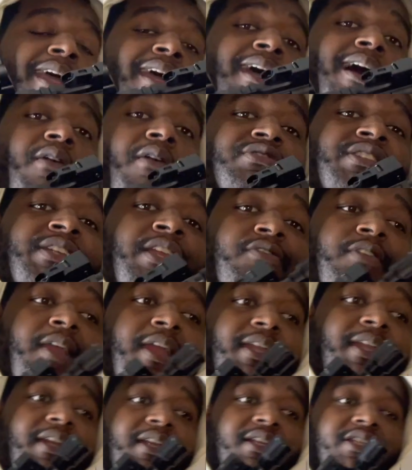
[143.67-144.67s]
I would say you
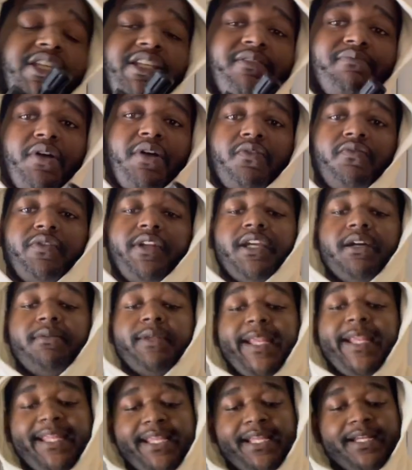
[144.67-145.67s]
can't get a cheap bolt when it comes to
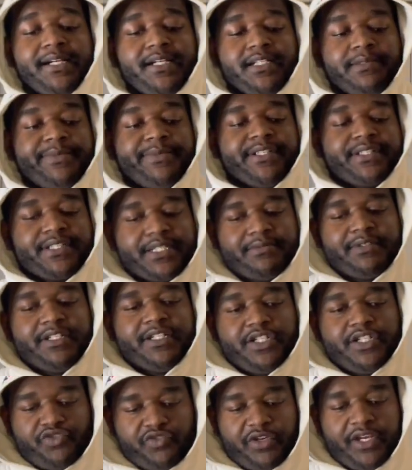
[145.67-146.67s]
any guns, but some
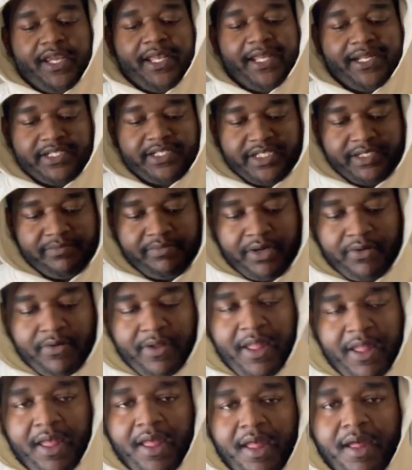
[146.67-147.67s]
guns you can't get a cheap bolt.
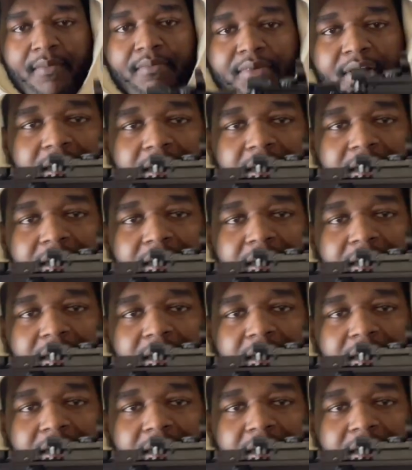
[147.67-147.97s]
But a